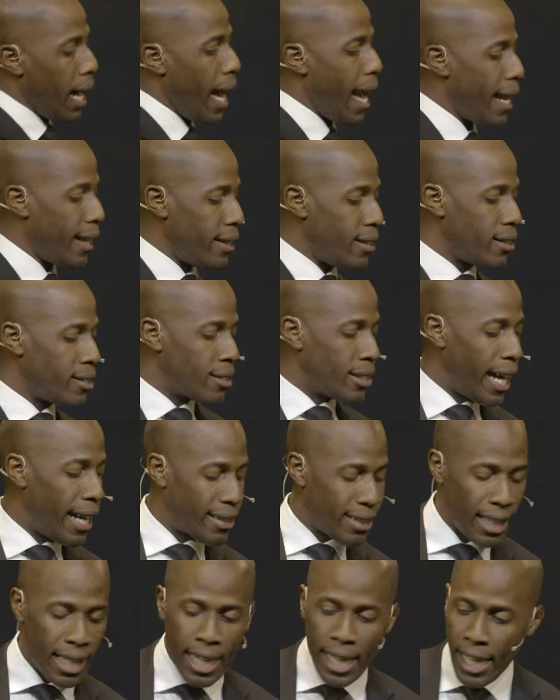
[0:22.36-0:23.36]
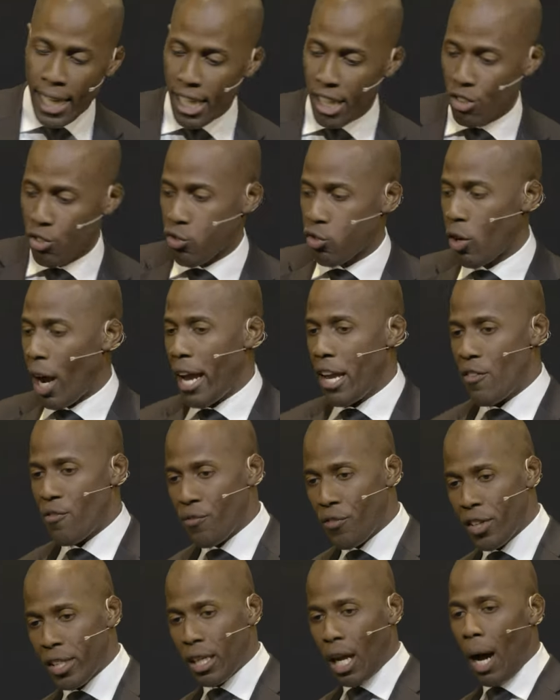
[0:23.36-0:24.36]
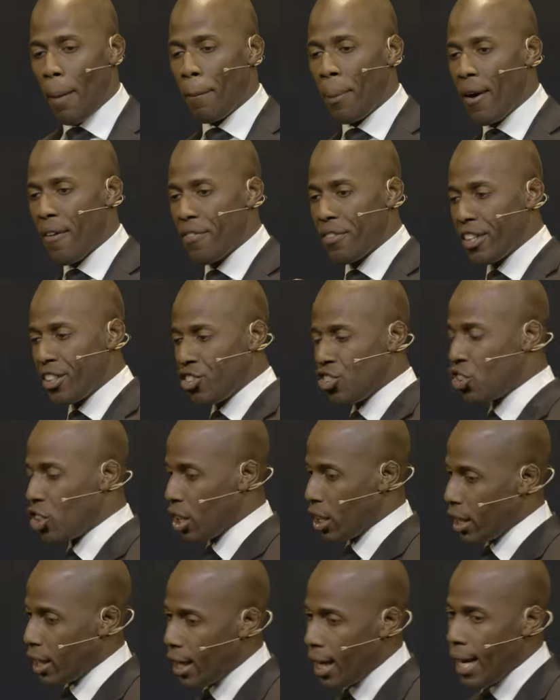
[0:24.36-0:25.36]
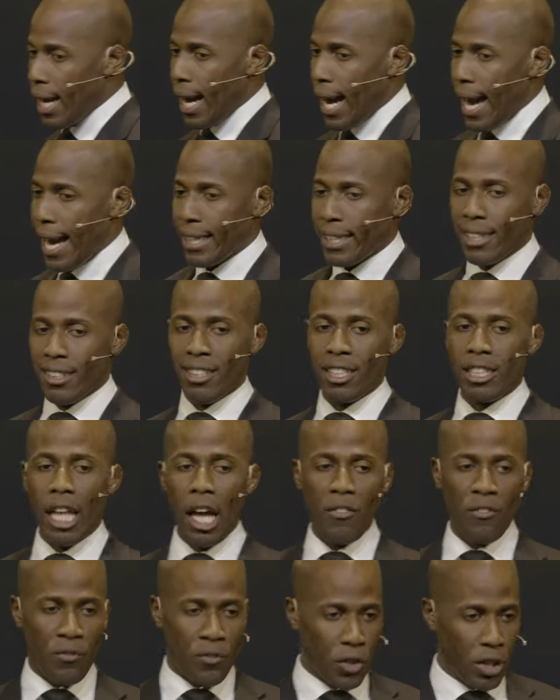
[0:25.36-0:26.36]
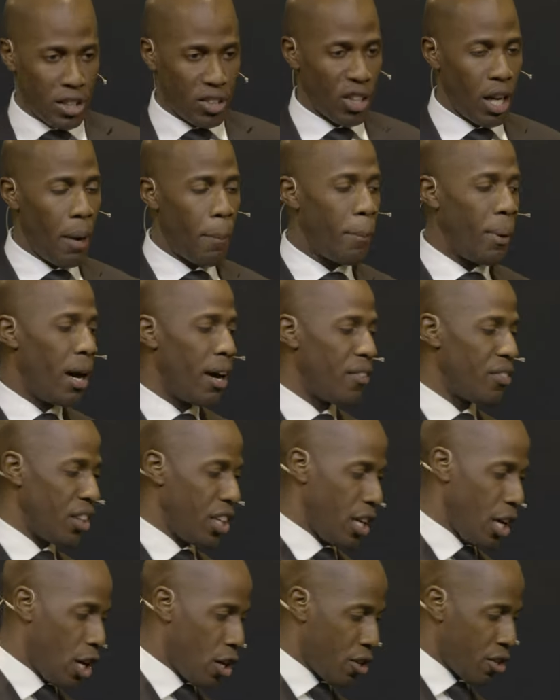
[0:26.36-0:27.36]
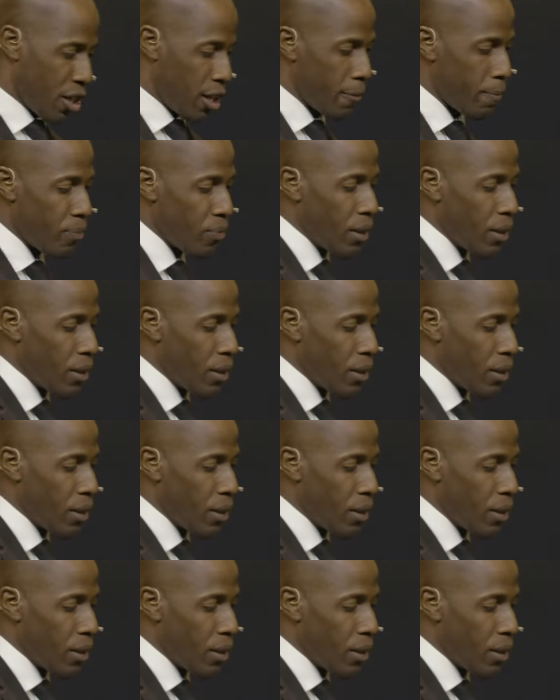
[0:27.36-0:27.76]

and he set his right foot upon the sea, and his left foot upon the earth.